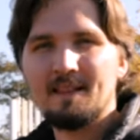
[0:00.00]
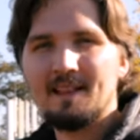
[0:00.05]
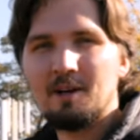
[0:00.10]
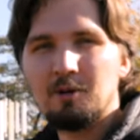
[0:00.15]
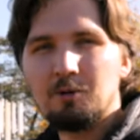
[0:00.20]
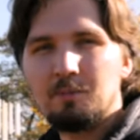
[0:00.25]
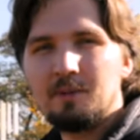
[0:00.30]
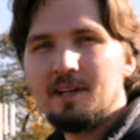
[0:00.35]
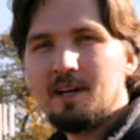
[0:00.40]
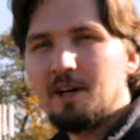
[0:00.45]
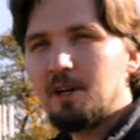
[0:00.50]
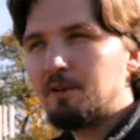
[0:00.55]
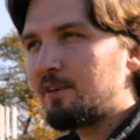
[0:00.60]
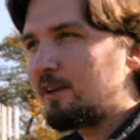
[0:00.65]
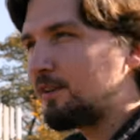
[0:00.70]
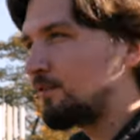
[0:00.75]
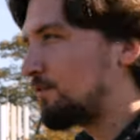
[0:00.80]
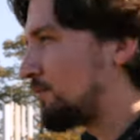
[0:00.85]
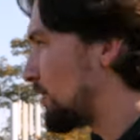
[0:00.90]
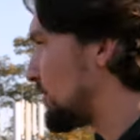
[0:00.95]
that would be kind of
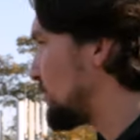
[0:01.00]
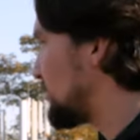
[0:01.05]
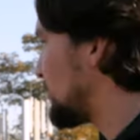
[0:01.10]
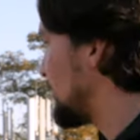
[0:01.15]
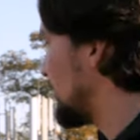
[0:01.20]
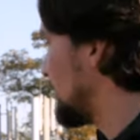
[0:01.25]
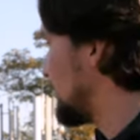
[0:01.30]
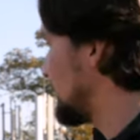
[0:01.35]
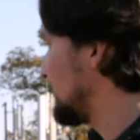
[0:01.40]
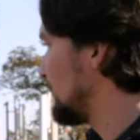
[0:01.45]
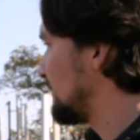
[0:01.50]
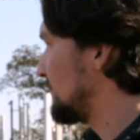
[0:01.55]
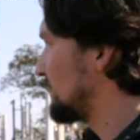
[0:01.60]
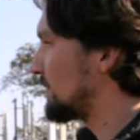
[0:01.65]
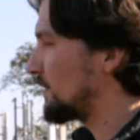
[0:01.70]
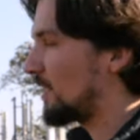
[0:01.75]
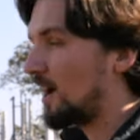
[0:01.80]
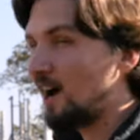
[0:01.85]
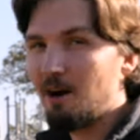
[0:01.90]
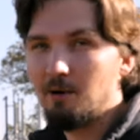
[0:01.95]
unfortunate.
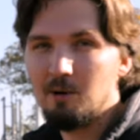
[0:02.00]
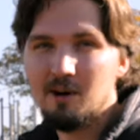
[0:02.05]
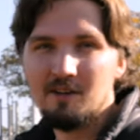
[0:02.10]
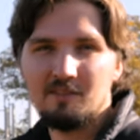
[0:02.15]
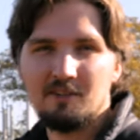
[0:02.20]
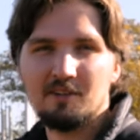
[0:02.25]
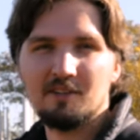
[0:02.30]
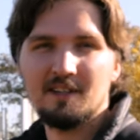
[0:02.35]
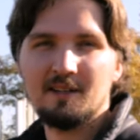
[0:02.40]
However,